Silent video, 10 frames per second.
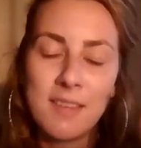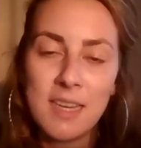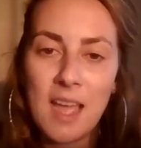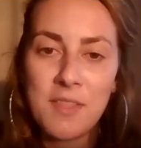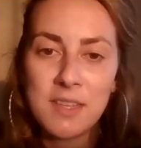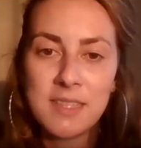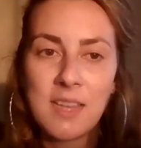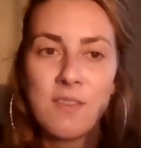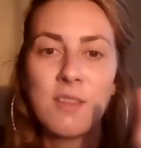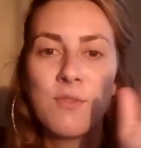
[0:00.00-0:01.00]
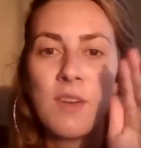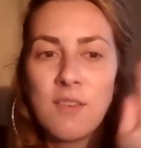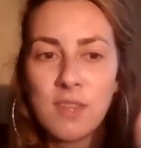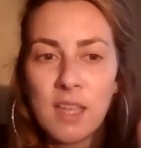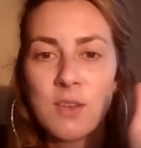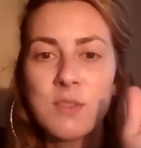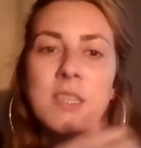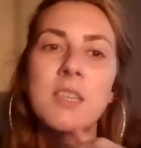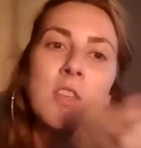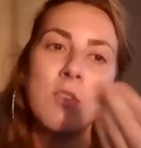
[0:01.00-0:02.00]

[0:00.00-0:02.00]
375,000,